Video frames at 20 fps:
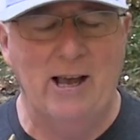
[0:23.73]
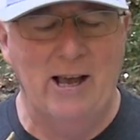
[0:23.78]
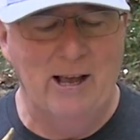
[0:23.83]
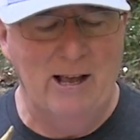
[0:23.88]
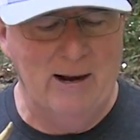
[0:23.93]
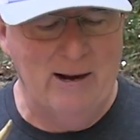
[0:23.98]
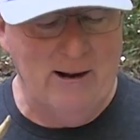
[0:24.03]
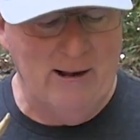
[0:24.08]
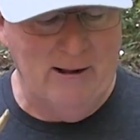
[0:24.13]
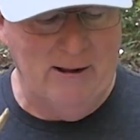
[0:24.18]

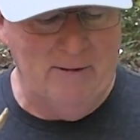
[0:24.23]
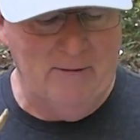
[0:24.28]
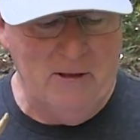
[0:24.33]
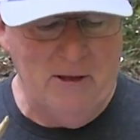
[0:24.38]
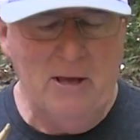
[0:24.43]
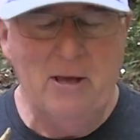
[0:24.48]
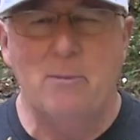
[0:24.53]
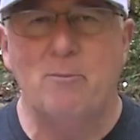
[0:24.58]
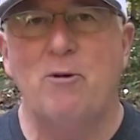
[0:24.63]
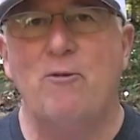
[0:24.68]
And uh,
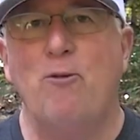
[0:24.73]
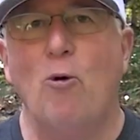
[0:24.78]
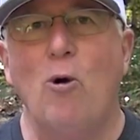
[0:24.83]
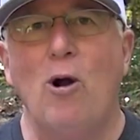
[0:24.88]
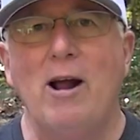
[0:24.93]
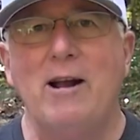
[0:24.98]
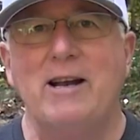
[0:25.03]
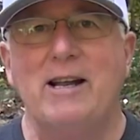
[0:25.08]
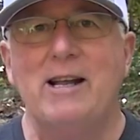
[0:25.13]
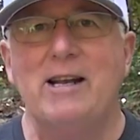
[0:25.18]

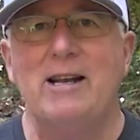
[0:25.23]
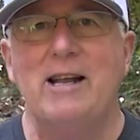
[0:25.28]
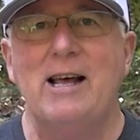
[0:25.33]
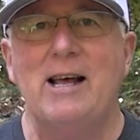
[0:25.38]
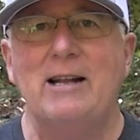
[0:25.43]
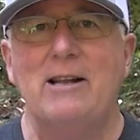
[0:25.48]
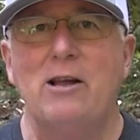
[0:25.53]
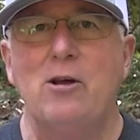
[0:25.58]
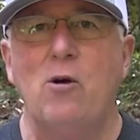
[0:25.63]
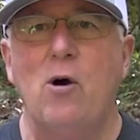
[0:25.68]
before I did
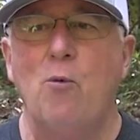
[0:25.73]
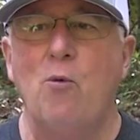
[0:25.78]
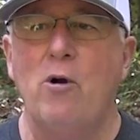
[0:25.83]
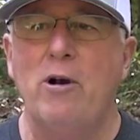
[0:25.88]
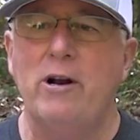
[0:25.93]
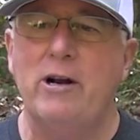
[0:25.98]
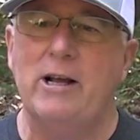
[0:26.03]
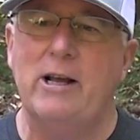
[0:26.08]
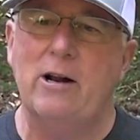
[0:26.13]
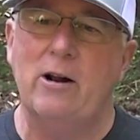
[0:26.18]
that though, I
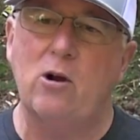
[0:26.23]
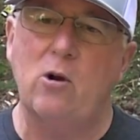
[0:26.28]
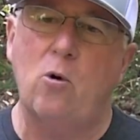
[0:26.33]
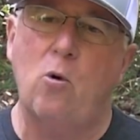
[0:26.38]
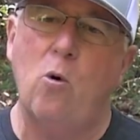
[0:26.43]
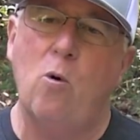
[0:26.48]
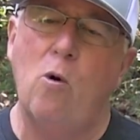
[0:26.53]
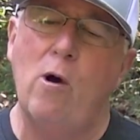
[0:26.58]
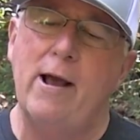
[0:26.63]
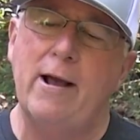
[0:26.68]
wanted to get a
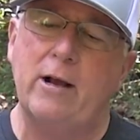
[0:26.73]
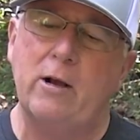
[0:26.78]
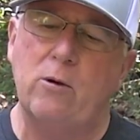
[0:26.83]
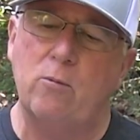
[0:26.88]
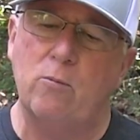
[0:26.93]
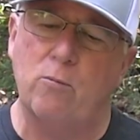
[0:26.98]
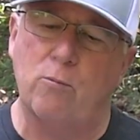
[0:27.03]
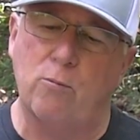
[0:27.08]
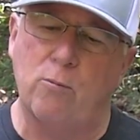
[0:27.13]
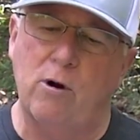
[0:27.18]
quick
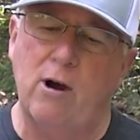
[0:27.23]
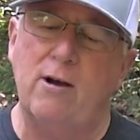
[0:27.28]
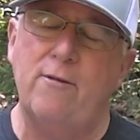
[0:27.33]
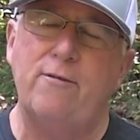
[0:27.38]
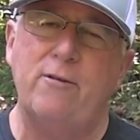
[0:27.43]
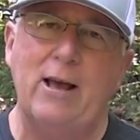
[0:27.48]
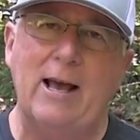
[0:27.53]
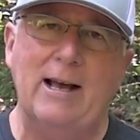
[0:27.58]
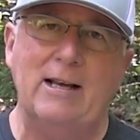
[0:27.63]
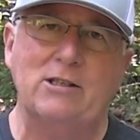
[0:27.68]

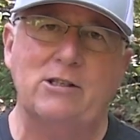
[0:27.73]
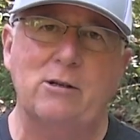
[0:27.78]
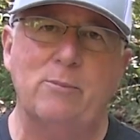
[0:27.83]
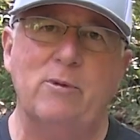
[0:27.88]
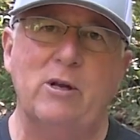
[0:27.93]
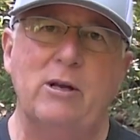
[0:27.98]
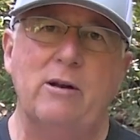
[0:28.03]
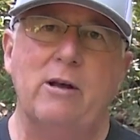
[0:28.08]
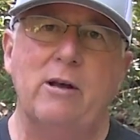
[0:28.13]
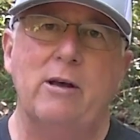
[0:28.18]
rough
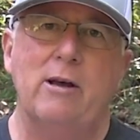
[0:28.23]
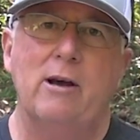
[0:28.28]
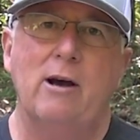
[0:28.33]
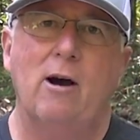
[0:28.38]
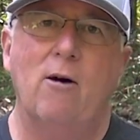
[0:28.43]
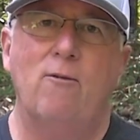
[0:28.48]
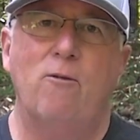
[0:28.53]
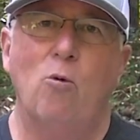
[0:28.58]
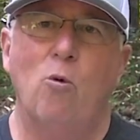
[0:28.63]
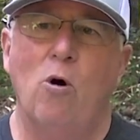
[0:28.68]
estimate
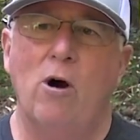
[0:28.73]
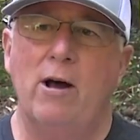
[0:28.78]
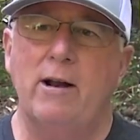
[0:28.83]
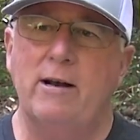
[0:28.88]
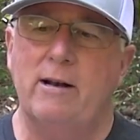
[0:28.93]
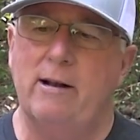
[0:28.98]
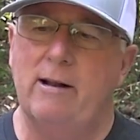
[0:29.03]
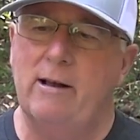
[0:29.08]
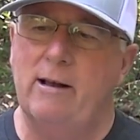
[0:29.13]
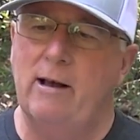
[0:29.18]
of what
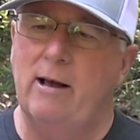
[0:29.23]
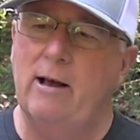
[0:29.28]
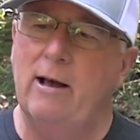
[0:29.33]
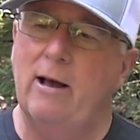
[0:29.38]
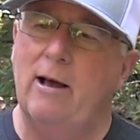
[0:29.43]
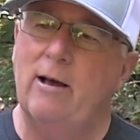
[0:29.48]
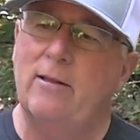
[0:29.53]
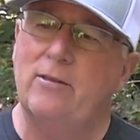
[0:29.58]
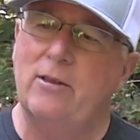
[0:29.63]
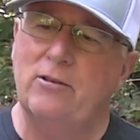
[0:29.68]

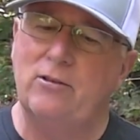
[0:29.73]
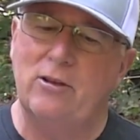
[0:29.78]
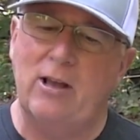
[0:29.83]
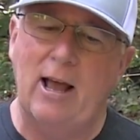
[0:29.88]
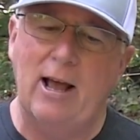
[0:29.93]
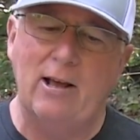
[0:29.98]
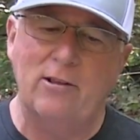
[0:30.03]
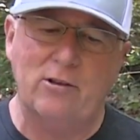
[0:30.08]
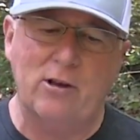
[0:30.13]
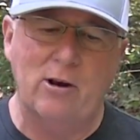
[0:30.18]
uh, this
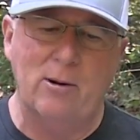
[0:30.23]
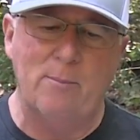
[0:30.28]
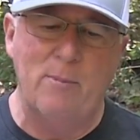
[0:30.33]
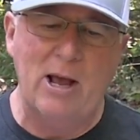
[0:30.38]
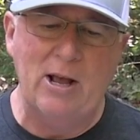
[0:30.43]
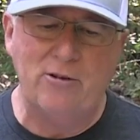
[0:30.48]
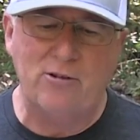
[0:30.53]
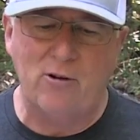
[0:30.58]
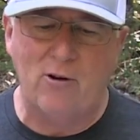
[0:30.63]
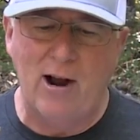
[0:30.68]
guy's gonna
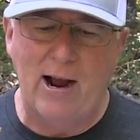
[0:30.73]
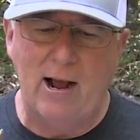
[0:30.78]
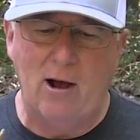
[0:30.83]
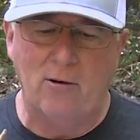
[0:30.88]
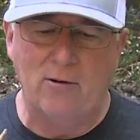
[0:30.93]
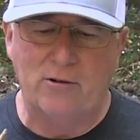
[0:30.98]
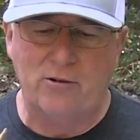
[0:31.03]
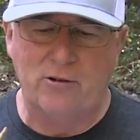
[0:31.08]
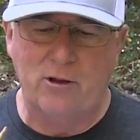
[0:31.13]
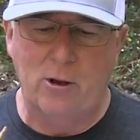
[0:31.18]
measure
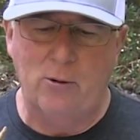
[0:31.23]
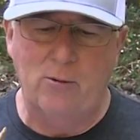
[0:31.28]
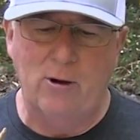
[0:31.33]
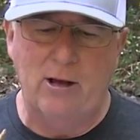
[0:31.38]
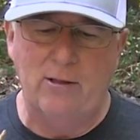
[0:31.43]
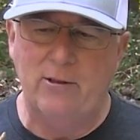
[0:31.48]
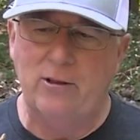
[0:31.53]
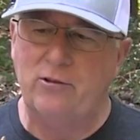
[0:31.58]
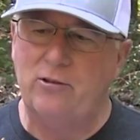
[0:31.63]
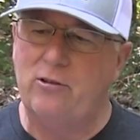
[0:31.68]
out. So
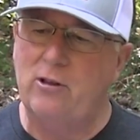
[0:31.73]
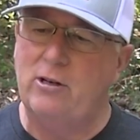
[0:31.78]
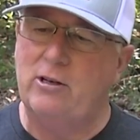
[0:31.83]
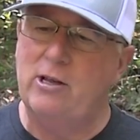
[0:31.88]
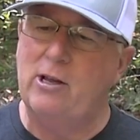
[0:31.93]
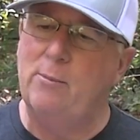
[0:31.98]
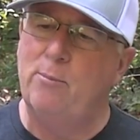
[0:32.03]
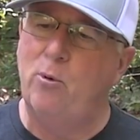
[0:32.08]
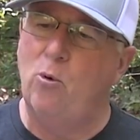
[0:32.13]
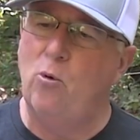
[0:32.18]
uh, this is the
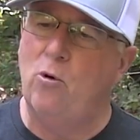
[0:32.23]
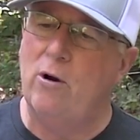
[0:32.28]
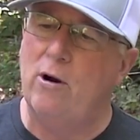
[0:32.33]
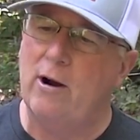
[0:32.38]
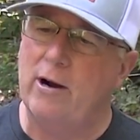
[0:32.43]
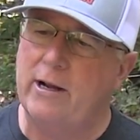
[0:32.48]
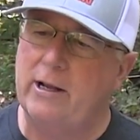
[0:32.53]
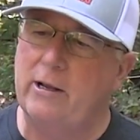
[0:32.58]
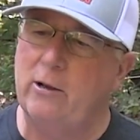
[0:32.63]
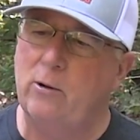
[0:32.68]
10 pointer
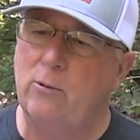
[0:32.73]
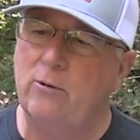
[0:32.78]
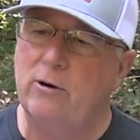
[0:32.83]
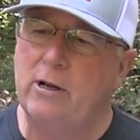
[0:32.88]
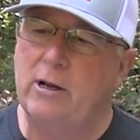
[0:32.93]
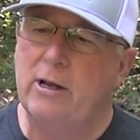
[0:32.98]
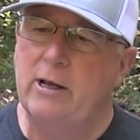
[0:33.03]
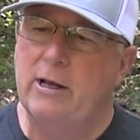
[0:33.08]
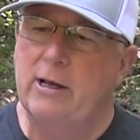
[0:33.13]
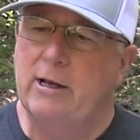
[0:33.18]
I killed
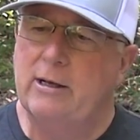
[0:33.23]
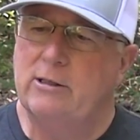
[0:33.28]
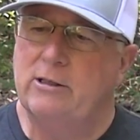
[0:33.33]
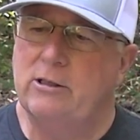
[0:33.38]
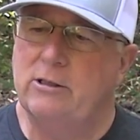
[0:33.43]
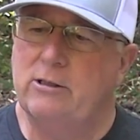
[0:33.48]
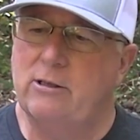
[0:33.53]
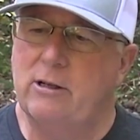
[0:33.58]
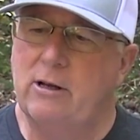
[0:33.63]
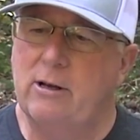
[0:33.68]

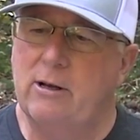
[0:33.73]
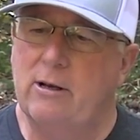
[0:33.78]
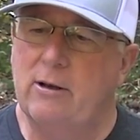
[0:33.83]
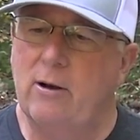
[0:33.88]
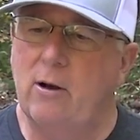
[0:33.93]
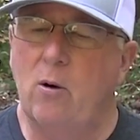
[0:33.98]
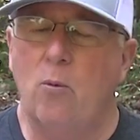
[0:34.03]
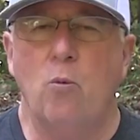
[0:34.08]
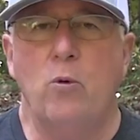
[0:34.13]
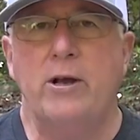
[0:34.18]
just a,
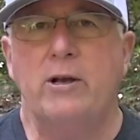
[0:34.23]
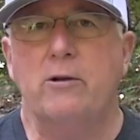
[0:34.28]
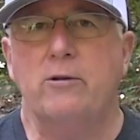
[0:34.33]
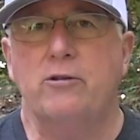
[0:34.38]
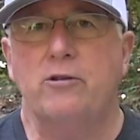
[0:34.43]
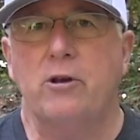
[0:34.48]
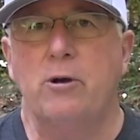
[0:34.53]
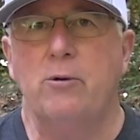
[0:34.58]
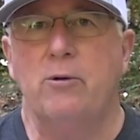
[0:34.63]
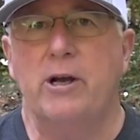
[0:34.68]
a week or
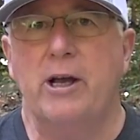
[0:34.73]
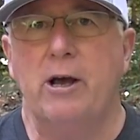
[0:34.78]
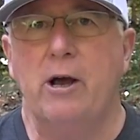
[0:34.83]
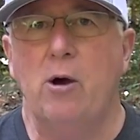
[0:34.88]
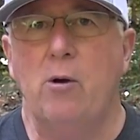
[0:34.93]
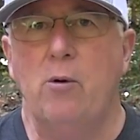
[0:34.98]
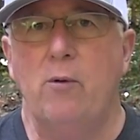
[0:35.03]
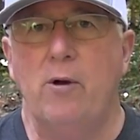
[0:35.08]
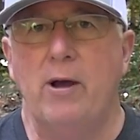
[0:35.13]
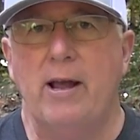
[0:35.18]
so
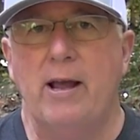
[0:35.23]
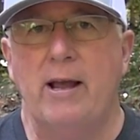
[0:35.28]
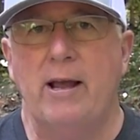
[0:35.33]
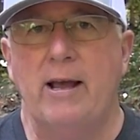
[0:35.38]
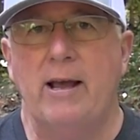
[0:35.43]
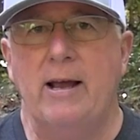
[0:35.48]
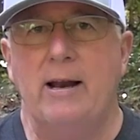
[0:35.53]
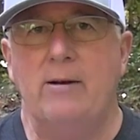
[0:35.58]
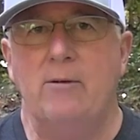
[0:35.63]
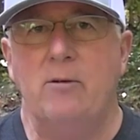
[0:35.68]
ago.
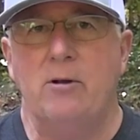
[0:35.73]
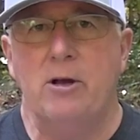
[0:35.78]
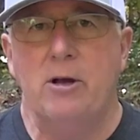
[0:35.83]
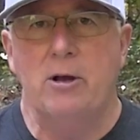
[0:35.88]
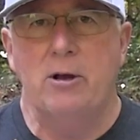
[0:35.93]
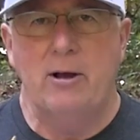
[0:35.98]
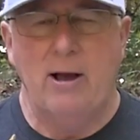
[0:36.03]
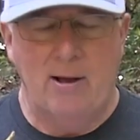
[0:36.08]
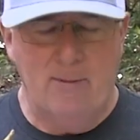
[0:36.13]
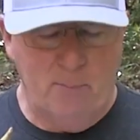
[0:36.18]
And
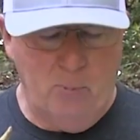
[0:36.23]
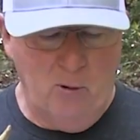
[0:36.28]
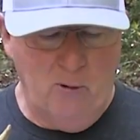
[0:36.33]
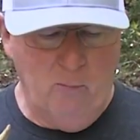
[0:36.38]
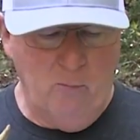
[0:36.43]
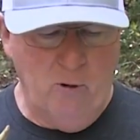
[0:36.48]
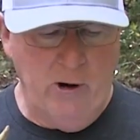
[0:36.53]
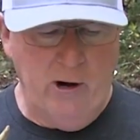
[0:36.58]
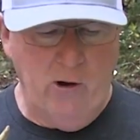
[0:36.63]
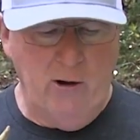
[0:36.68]
I
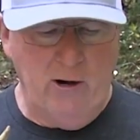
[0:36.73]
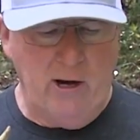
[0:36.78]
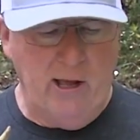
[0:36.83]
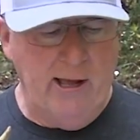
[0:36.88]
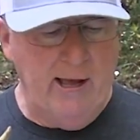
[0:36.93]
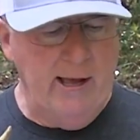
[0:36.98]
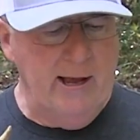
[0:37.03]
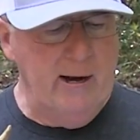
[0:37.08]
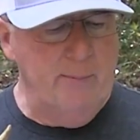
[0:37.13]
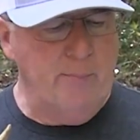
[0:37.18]
went
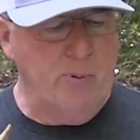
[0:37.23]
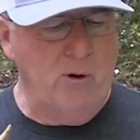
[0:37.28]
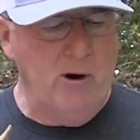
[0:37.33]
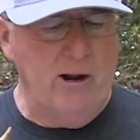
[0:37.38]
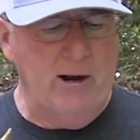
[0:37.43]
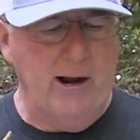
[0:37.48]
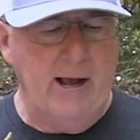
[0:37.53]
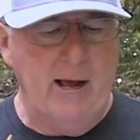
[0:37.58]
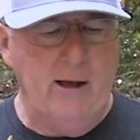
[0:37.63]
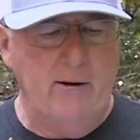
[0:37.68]
online and
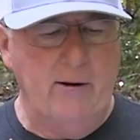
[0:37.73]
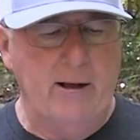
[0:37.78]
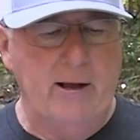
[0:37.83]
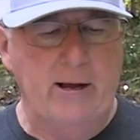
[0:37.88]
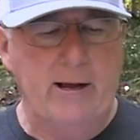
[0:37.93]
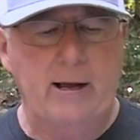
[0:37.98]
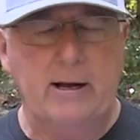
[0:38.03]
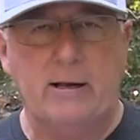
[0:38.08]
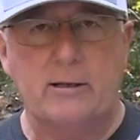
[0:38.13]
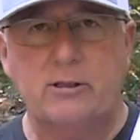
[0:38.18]
printed out
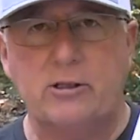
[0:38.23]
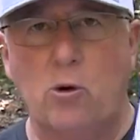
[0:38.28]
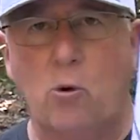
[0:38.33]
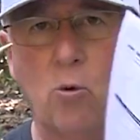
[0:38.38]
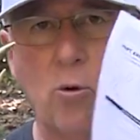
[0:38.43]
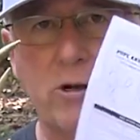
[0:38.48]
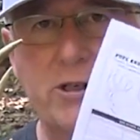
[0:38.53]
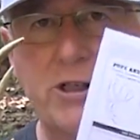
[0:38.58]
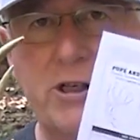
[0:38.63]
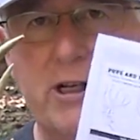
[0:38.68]
a uh,
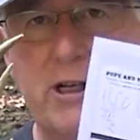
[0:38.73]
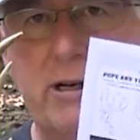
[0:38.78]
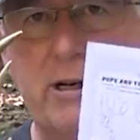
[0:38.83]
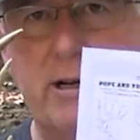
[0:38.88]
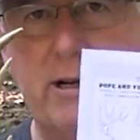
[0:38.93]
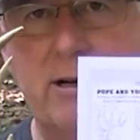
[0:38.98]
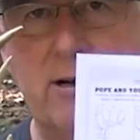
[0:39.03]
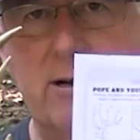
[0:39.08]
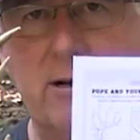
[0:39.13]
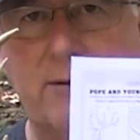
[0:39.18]
score sheet
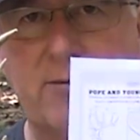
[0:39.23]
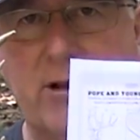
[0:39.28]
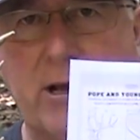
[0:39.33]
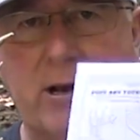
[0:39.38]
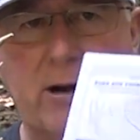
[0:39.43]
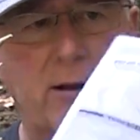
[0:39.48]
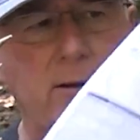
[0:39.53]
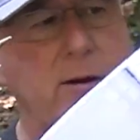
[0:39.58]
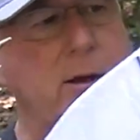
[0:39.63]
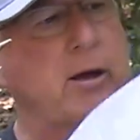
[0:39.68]
here. I've
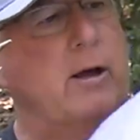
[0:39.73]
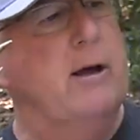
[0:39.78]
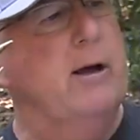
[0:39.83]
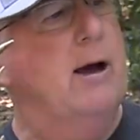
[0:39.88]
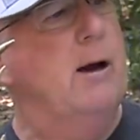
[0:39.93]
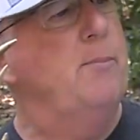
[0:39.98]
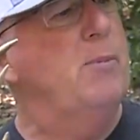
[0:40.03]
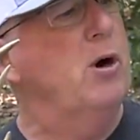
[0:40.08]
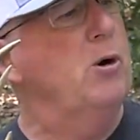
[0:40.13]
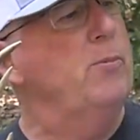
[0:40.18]
got a,
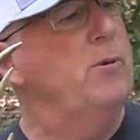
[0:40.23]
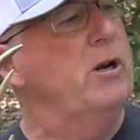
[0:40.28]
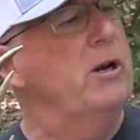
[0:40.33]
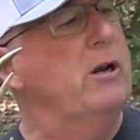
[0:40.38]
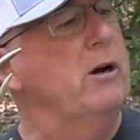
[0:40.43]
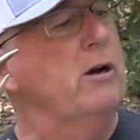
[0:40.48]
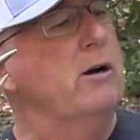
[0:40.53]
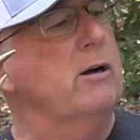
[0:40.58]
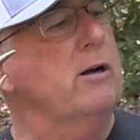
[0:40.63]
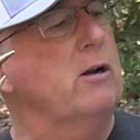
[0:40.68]
a Pope and
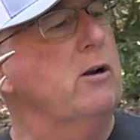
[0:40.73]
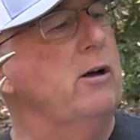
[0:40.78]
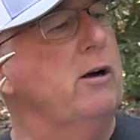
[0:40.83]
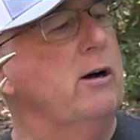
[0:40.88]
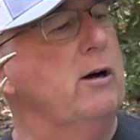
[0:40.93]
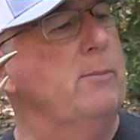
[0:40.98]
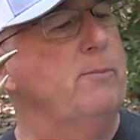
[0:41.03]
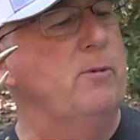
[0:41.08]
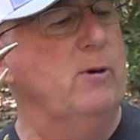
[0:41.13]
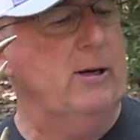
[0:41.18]
Young
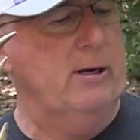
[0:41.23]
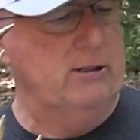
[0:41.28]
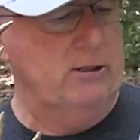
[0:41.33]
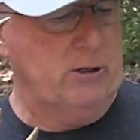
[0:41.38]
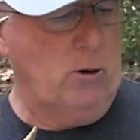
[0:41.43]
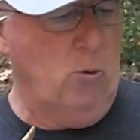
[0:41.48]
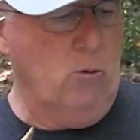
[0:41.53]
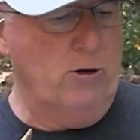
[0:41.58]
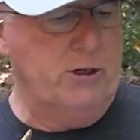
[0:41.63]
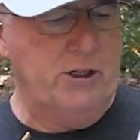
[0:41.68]
Club uh,
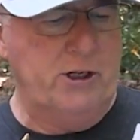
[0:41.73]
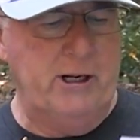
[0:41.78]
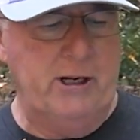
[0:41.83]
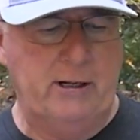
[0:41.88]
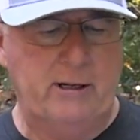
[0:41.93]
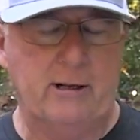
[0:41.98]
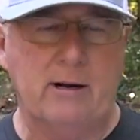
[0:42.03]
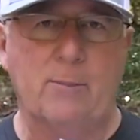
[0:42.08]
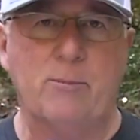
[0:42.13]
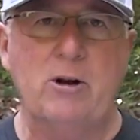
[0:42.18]
score
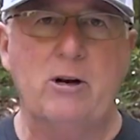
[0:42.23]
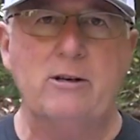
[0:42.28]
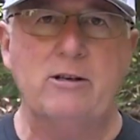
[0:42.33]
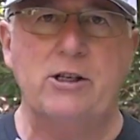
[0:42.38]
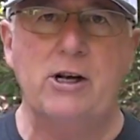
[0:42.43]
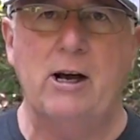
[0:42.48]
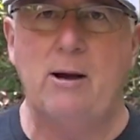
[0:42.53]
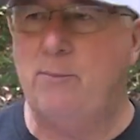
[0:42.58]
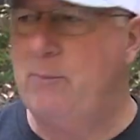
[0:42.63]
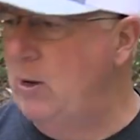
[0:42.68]
sheet that I'm gonna
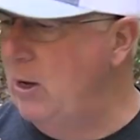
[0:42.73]
jot